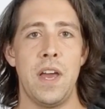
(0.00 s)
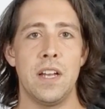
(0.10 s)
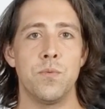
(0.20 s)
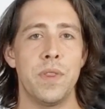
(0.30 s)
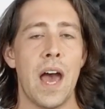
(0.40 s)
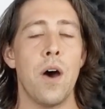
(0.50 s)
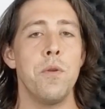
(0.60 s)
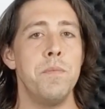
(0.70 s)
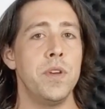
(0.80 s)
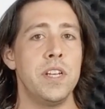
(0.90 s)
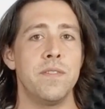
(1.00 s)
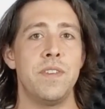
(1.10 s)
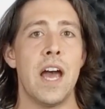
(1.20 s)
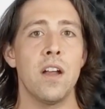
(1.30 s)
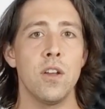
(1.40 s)
of fans, without millions
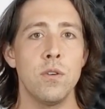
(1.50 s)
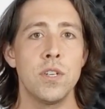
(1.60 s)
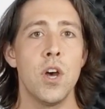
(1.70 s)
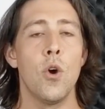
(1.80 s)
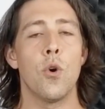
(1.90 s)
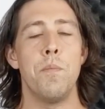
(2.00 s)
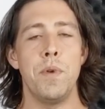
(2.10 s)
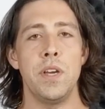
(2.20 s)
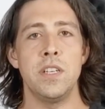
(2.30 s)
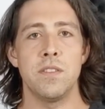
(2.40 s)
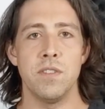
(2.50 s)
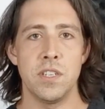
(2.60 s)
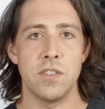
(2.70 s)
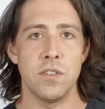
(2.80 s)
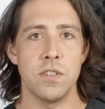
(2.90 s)
of downloads or millions of
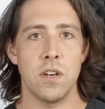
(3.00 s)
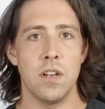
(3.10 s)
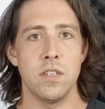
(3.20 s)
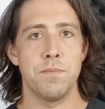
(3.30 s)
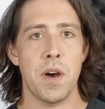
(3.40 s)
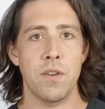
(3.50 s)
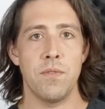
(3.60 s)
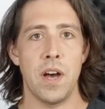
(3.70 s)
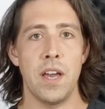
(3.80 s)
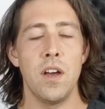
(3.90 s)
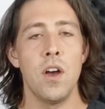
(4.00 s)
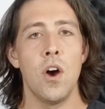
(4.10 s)
listeners on Spotify.